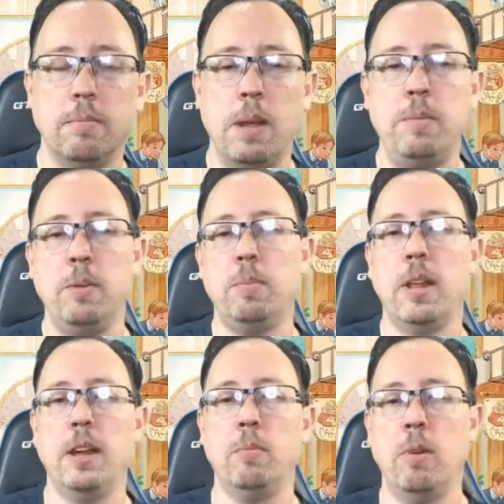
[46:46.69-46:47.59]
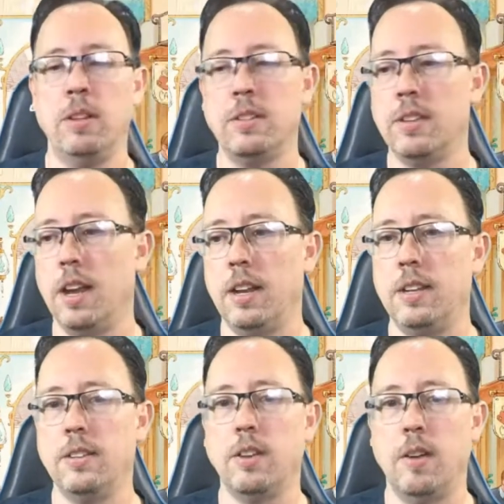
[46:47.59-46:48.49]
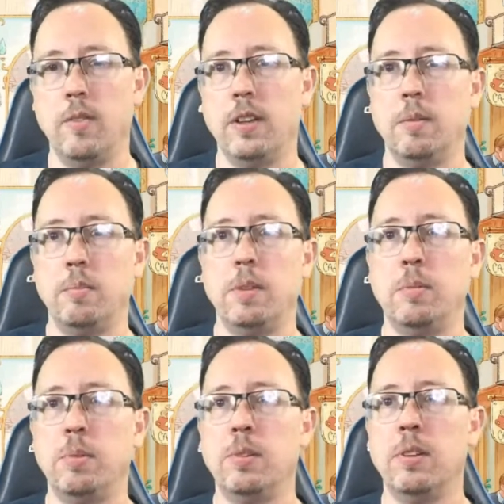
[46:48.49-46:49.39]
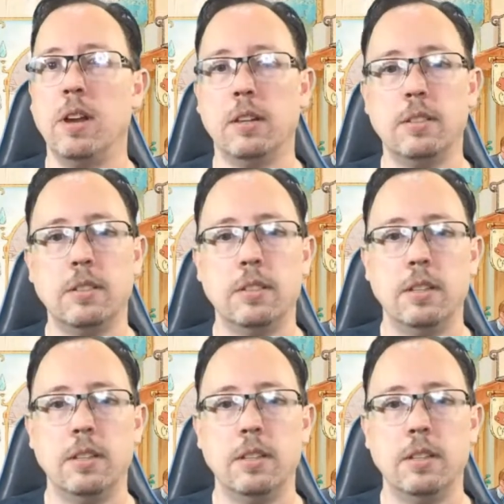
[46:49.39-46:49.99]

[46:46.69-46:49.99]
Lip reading: maybe you play one side that's off in the boondocks.